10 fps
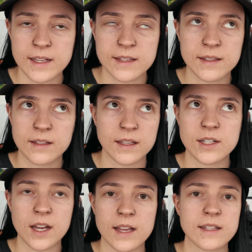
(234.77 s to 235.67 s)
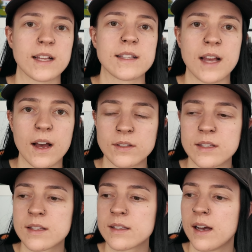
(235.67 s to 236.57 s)
as cliche as that
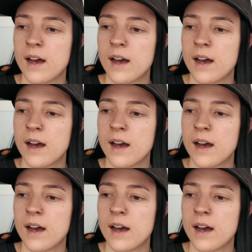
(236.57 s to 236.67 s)
sounds.